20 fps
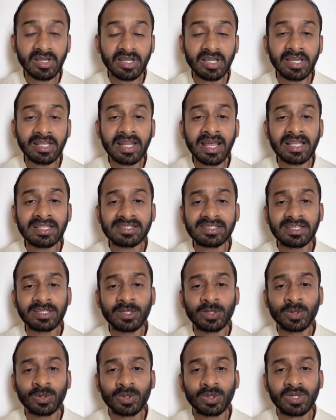enhancing
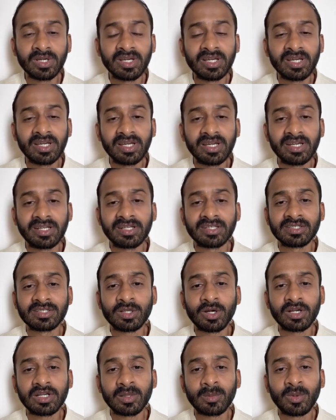you, it is
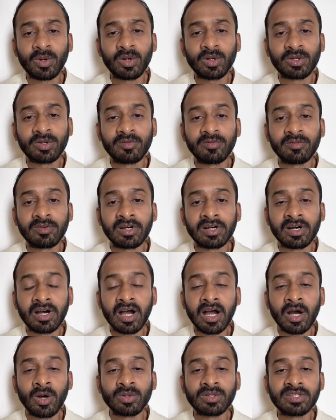not about
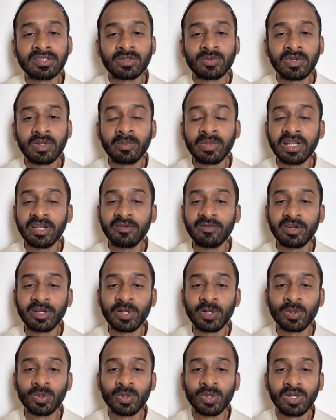how this will benefit
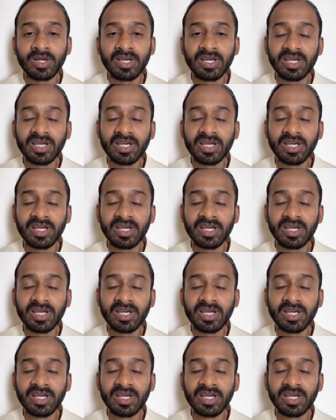you.